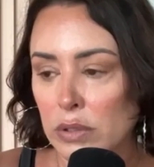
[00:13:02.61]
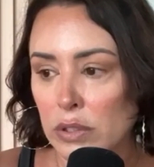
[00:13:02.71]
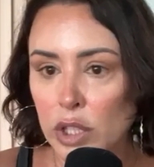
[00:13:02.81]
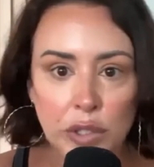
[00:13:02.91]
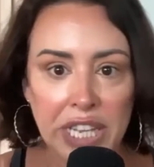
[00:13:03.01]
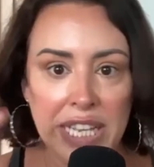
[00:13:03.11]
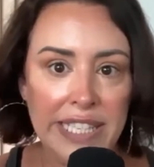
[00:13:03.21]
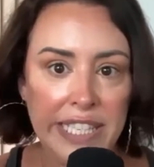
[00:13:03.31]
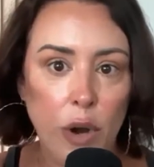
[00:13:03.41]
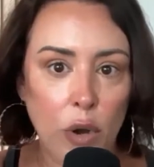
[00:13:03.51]
used to get
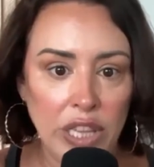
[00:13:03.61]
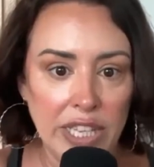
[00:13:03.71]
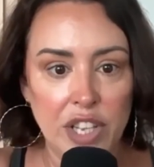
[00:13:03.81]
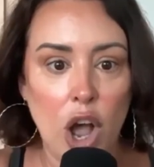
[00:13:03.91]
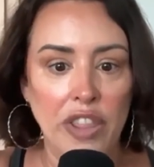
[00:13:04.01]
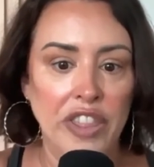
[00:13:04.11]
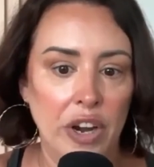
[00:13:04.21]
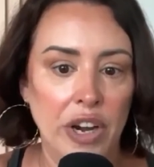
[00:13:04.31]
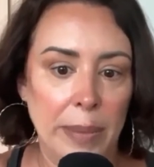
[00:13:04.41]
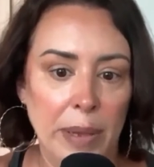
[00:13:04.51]
0 clicks on
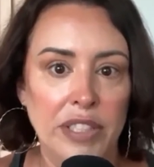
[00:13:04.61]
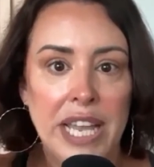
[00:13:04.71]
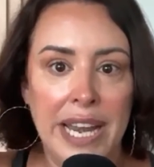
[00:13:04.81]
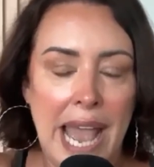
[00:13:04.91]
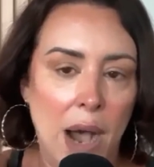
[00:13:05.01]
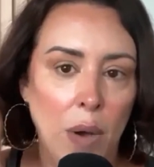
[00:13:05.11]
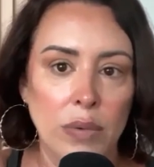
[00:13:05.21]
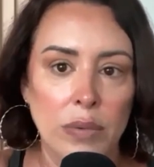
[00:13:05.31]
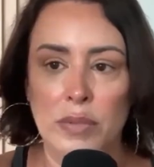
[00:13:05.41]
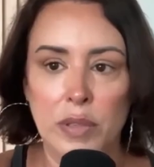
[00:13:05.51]
their emails and
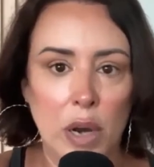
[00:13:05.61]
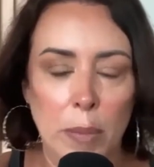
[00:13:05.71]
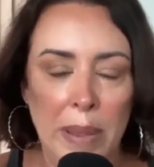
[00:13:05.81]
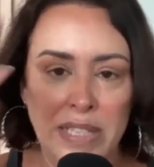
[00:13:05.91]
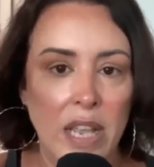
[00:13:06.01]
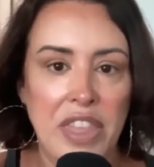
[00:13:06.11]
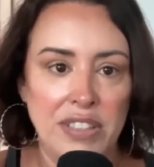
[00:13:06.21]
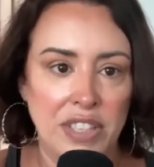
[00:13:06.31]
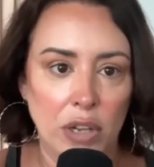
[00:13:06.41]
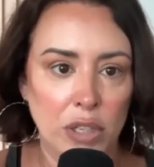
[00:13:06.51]
now, makes
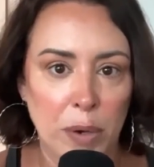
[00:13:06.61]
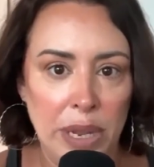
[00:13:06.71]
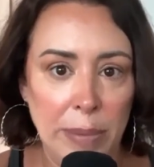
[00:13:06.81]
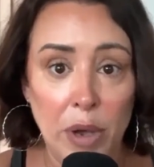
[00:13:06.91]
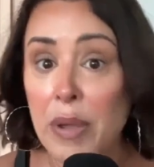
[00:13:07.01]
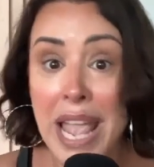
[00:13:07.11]
$1,000 per email.